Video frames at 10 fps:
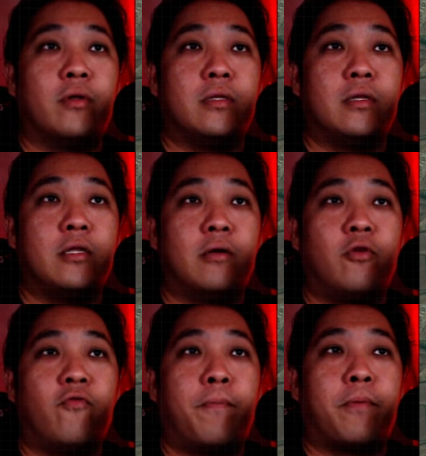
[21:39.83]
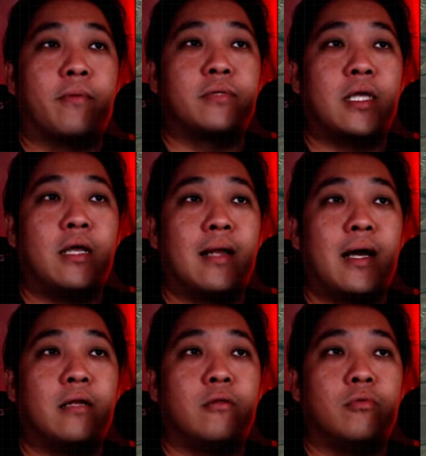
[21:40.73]
the Novoborovsky
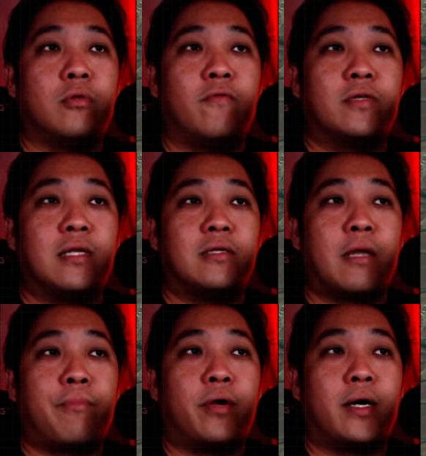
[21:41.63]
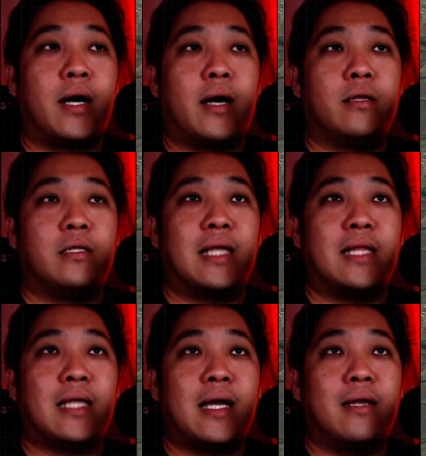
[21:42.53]
line to Novoselitska Praha, this
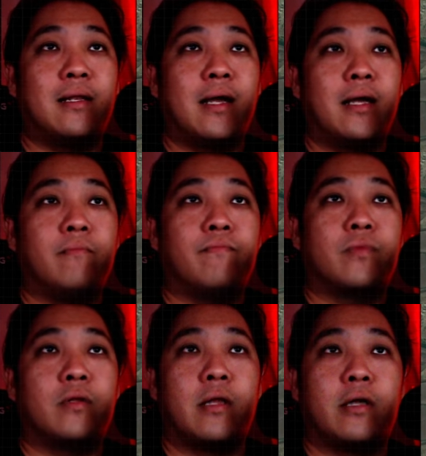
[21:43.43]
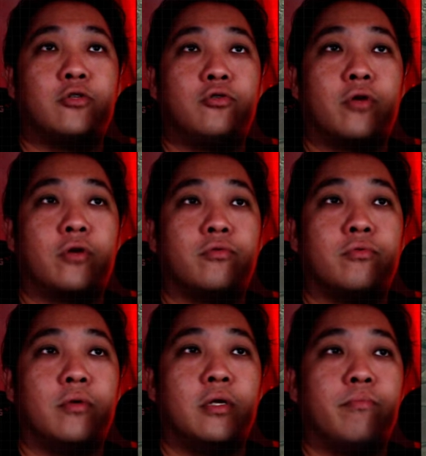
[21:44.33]
entire line that I should draw
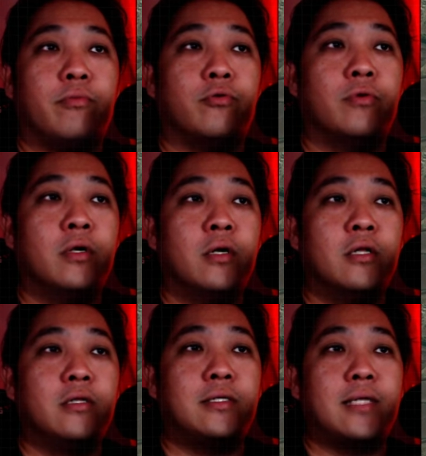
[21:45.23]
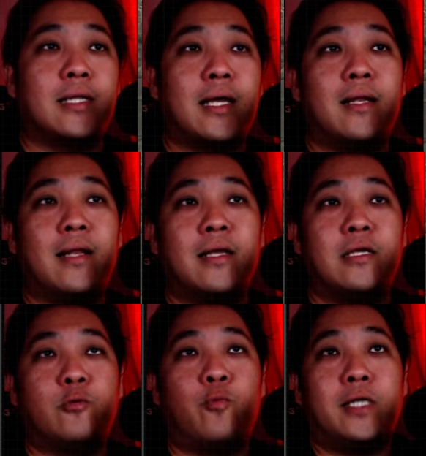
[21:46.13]
to in blue, this entire line
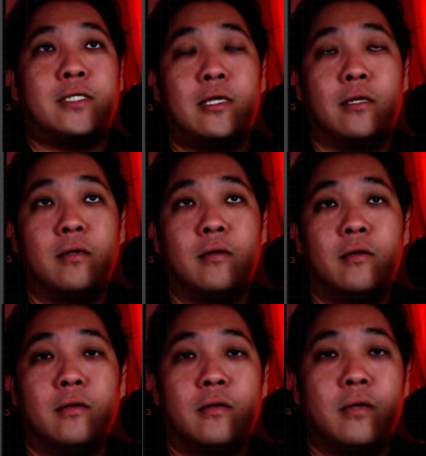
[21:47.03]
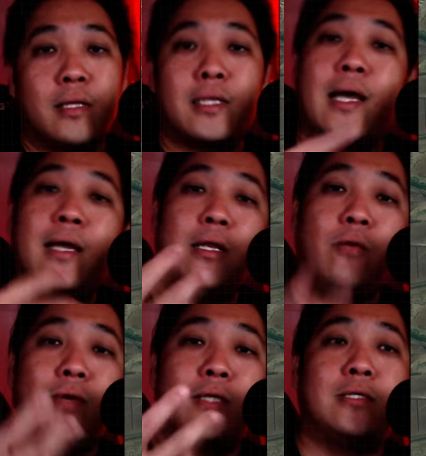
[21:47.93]
is wasted, entirely
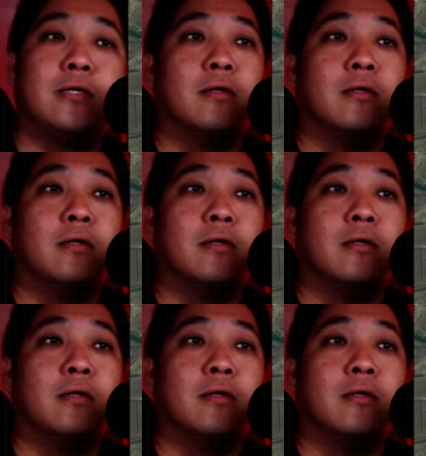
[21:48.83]
wasted,